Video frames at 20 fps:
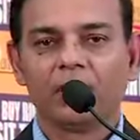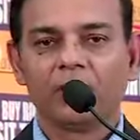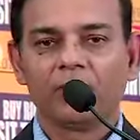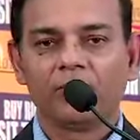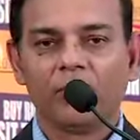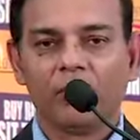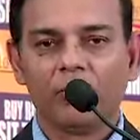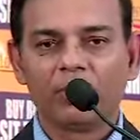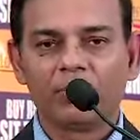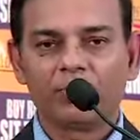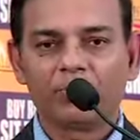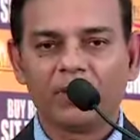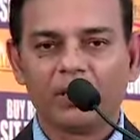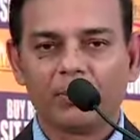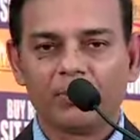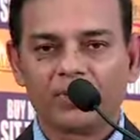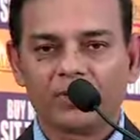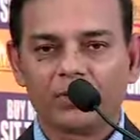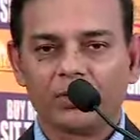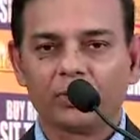formal
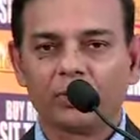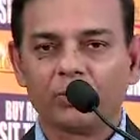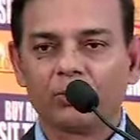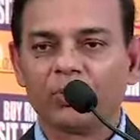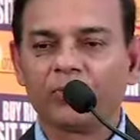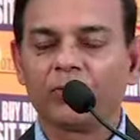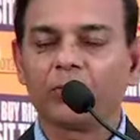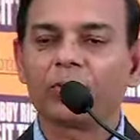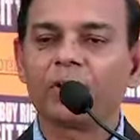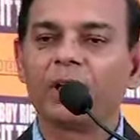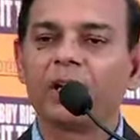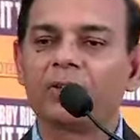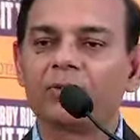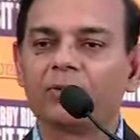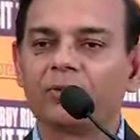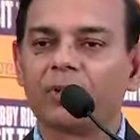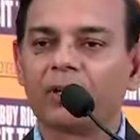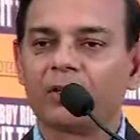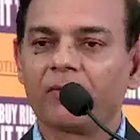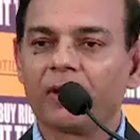PMS, although before that
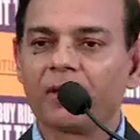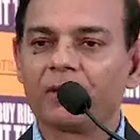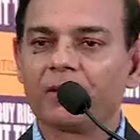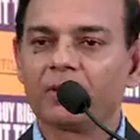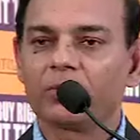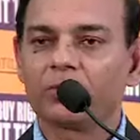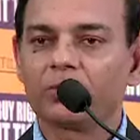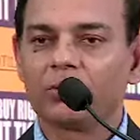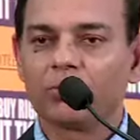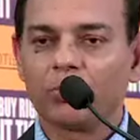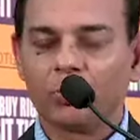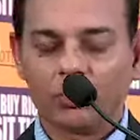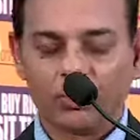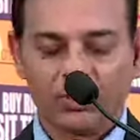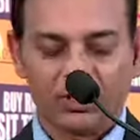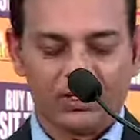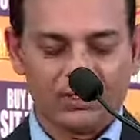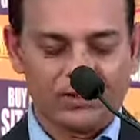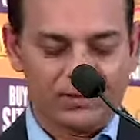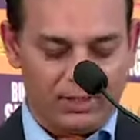we were advising through the
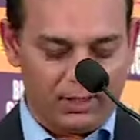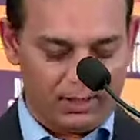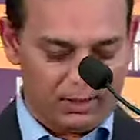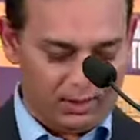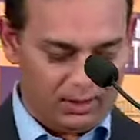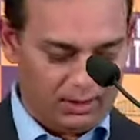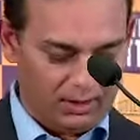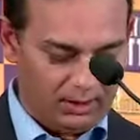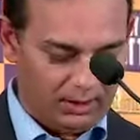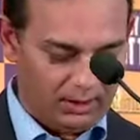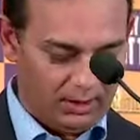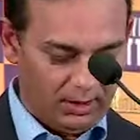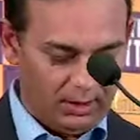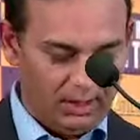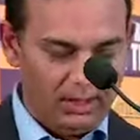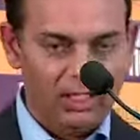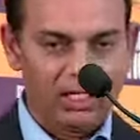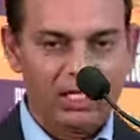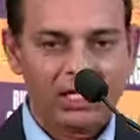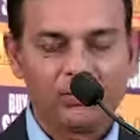brokerage and
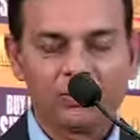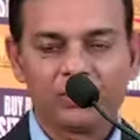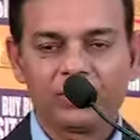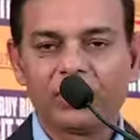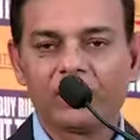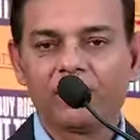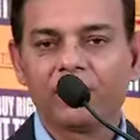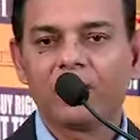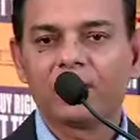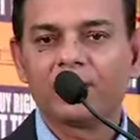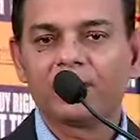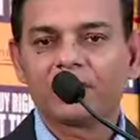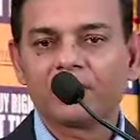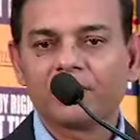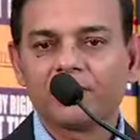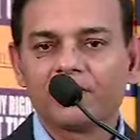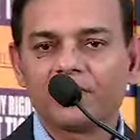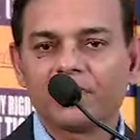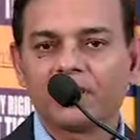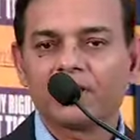I would say advisory
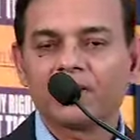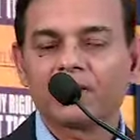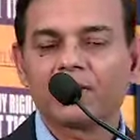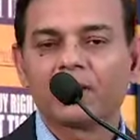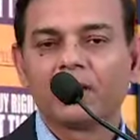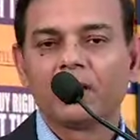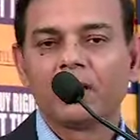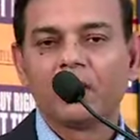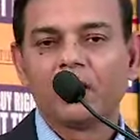services.